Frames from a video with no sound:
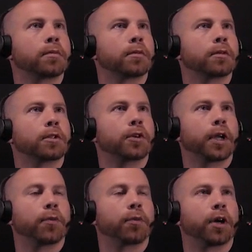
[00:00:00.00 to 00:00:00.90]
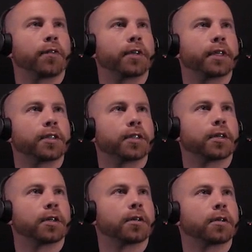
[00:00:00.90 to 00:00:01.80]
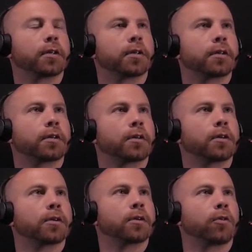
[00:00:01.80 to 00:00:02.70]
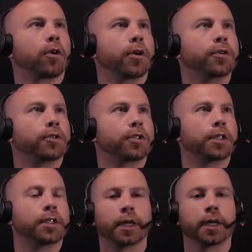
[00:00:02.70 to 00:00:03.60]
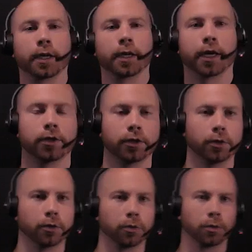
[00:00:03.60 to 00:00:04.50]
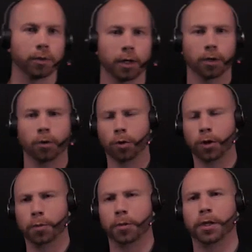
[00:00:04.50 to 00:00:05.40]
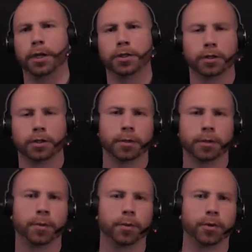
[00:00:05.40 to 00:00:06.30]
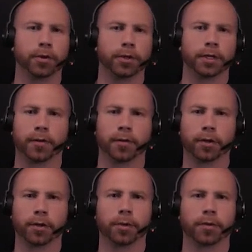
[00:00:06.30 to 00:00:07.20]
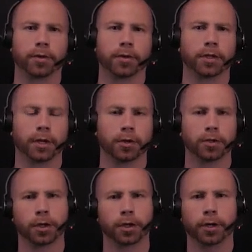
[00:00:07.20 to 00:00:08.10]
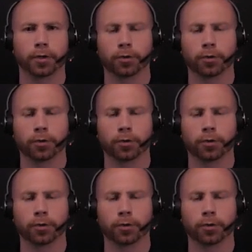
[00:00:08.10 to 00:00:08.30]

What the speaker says: you could have a private data center where users need to get access to homegrown applications, something maybe we need to have a little bit of a tighter security control.